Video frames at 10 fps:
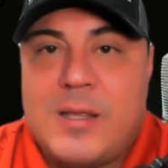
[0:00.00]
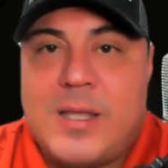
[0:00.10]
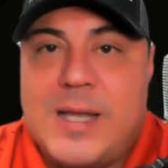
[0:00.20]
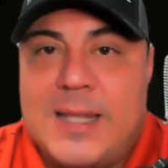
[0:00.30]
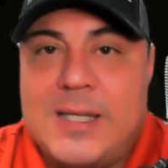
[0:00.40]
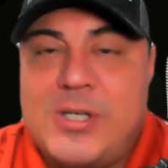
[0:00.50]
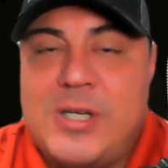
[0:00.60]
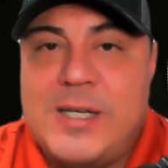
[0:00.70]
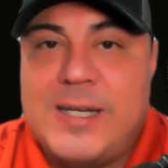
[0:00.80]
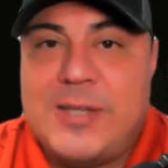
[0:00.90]

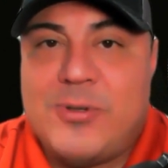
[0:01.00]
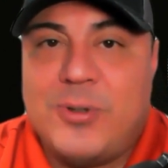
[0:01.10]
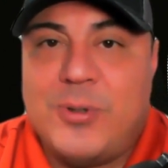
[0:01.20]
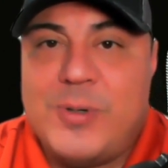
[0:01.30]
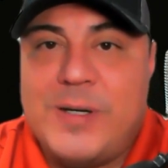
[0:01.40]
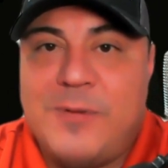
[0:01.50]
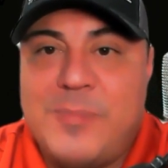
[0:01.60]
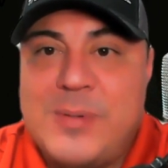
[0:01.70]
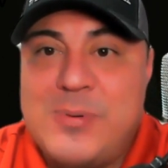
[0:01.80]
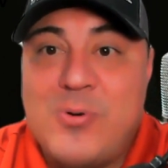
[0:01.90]
theology and get their learning from
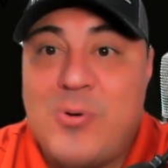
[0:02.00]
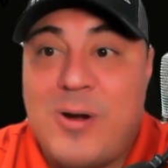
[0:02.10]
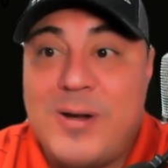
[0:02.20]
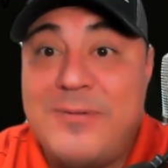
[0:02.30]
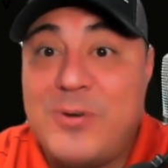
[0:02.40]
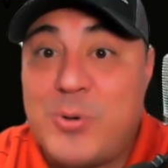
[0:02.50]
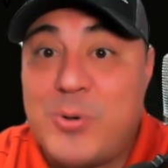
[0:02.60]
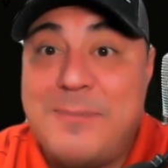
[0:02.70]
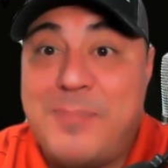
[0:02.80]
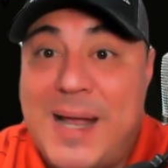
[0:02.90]
people who aren't even
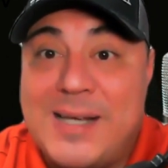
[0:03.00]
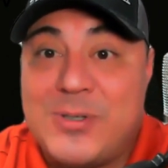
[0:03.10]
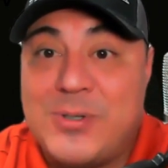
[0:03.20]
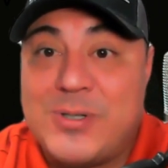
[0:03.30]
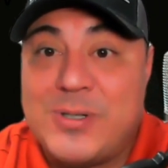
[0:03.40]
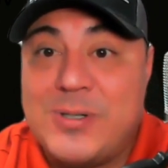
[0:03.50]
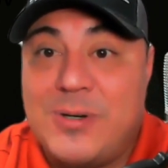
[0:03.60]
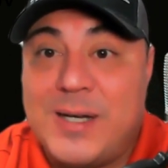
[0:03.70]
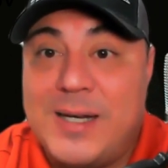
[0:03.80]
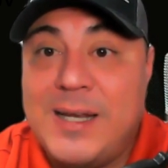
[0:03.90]
ordained pastors.
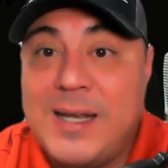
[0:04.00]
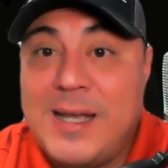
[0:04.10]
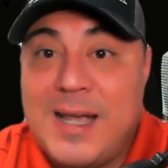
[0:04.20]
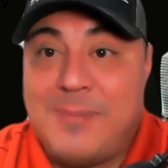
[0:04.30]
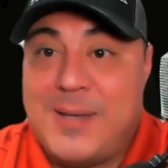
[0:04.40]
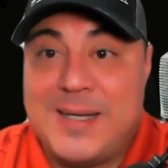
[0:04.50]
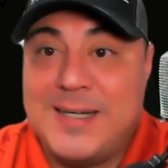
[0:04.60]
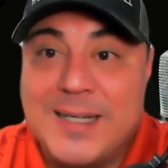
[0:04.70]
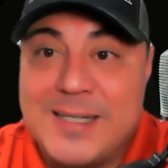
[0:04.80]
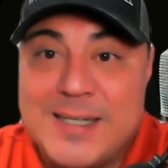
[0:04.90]
Okay. I'm not going
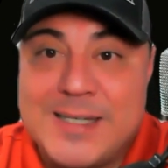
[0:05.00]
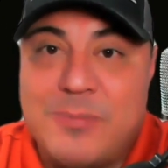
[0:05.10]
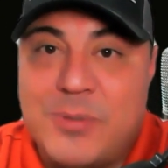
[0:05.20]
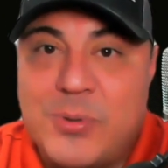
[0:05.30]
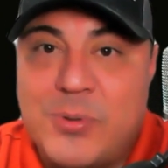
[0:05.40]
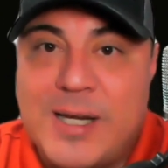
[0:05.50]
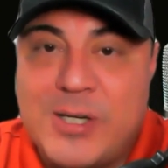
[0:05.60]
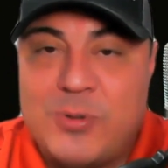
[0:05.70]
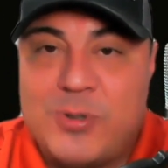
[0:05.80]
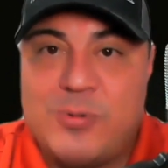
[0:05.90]
to listen to some dude on
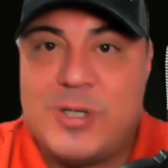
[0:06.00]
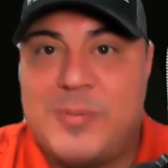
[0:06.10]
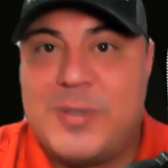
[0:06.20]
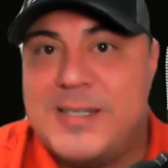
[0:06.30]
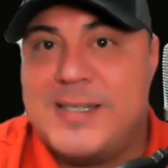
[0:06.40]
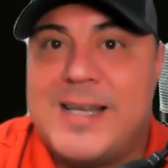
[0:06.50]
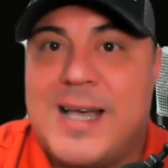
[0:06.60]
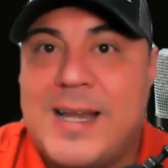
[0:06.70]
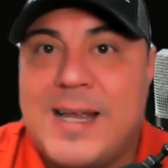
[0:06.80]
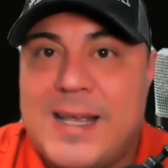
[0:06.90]
YouTube just because he's
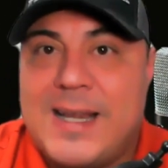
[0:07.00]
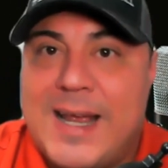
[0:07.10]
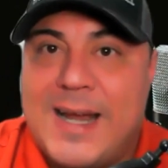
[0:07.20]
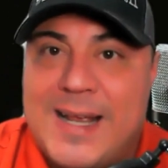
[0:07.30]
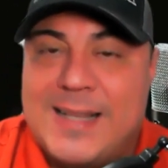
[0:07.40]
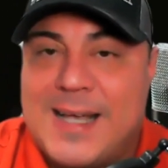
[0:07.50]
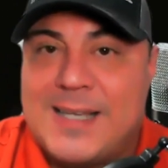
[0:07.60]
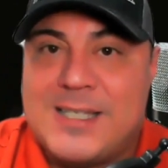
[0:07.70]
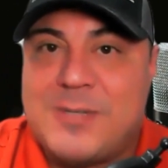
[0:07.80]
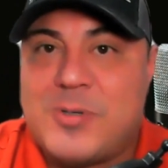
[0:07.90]
got
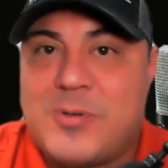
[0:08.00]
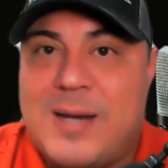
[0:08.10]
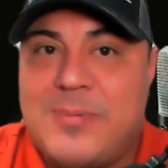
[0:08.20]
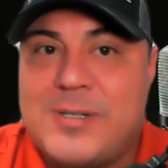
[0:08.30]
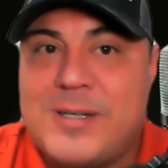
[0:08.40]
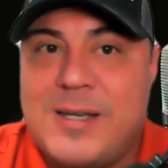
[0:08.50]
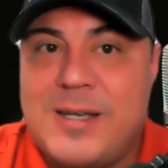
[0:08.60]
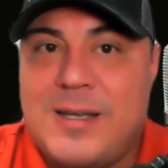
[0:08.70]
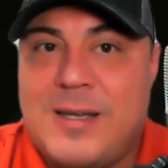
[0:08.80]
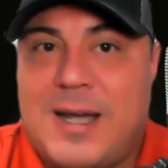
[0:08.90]
99,000 subscribers.
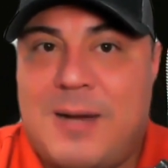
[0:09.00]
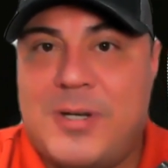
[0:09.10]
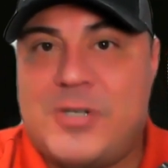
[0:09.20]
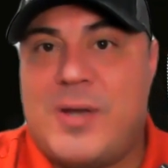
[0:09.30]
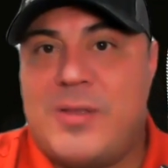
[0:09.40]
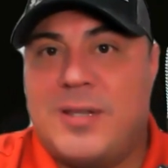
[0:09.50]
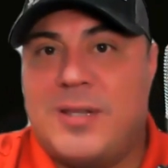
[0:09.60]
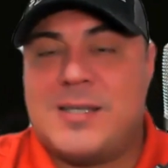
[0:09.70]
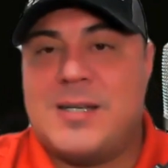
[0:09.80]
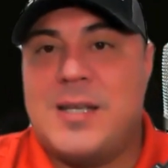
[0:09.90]
I'd much rather
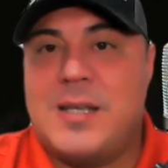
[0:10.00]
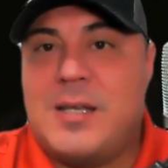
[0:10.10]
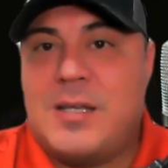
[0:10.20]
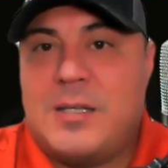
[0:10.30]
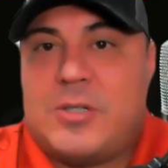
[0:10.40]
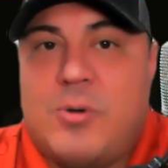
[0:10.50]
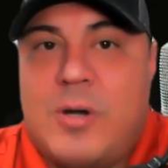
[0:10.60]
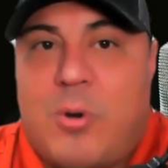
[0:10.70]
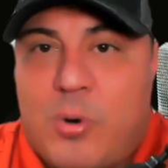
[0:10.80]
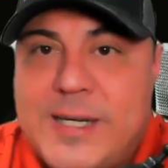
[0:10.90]
listen to
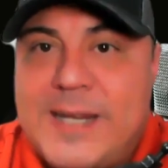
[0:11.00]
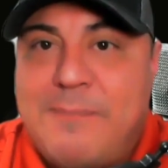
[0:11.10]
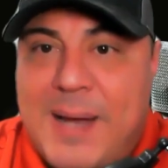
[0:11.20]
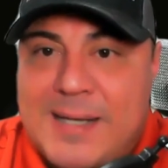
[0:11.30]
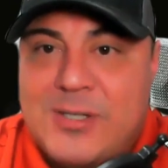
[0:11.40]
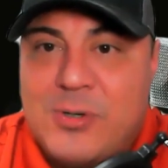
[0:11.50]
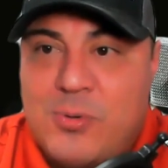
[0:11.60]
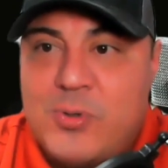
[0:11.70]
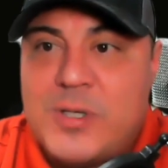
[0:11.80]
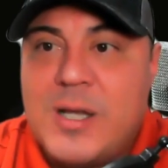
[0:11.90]
an ordained pastor
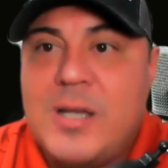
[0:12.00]
who's